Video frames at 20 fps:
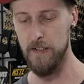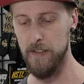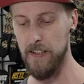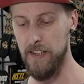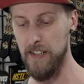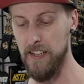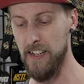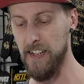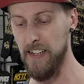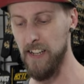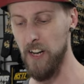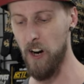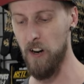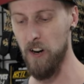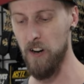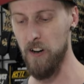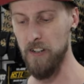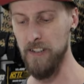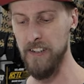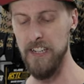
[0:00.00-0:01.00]

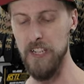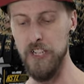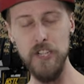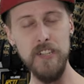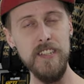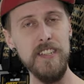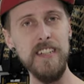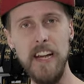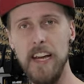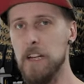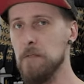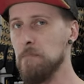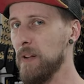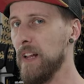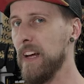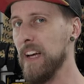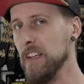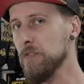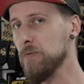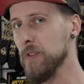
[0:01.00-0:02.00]
they should stay in
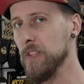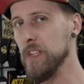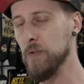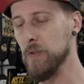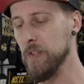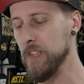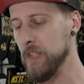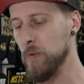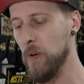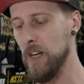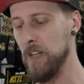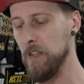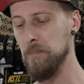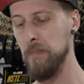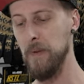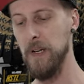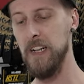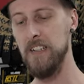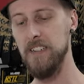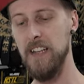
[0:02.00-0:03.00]
place really well
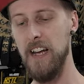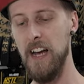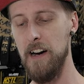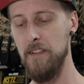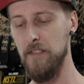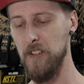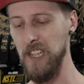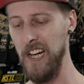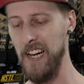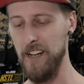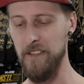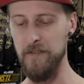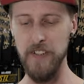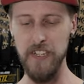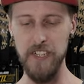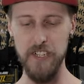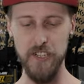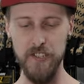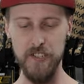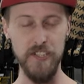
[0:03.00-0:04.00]
because they have a lot of
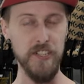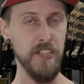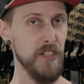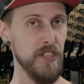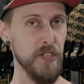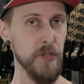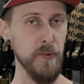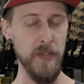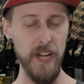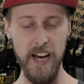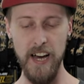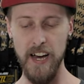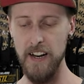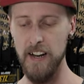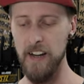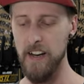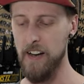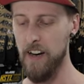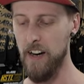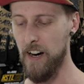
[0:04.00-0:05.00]
features to do
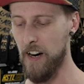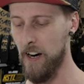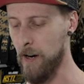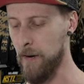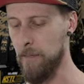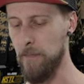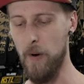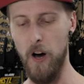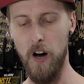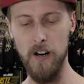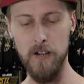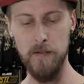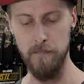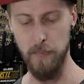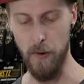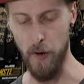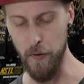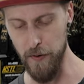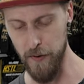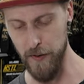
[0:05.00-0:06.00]
that. On
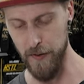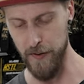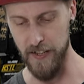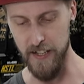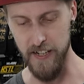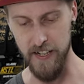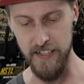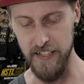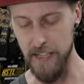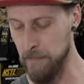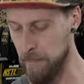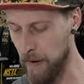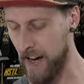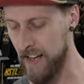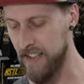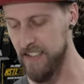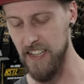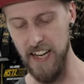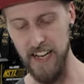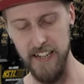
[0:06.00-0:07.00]
both the knee
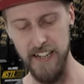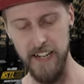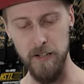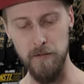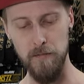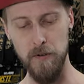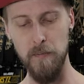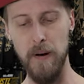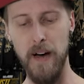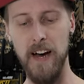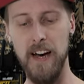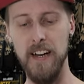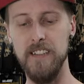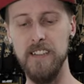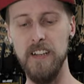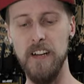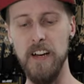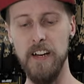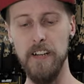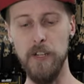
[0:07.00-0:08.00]
pads and elbow
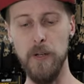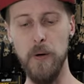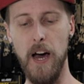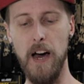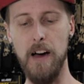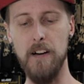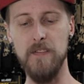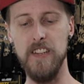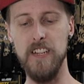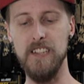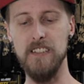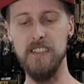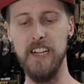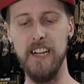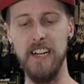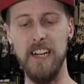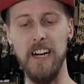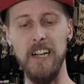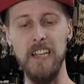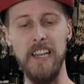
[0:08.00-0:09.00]
pads, you have this
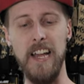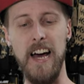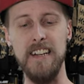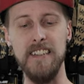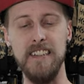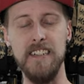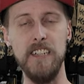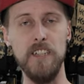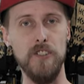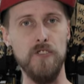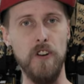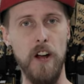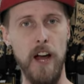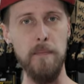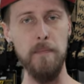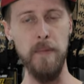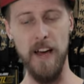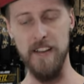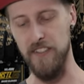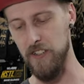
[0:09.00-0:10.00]
like elastic
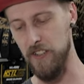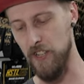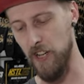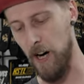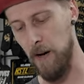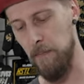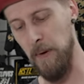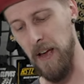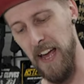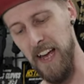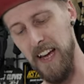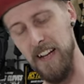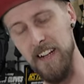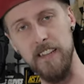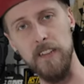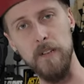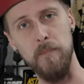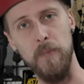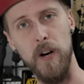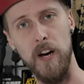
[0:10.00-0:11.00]
strap at the top and
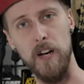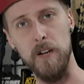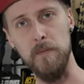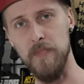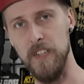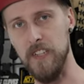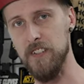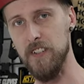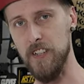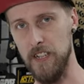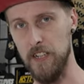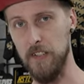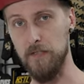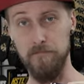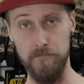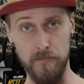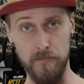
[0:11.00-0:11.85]
at the bottom that's gonna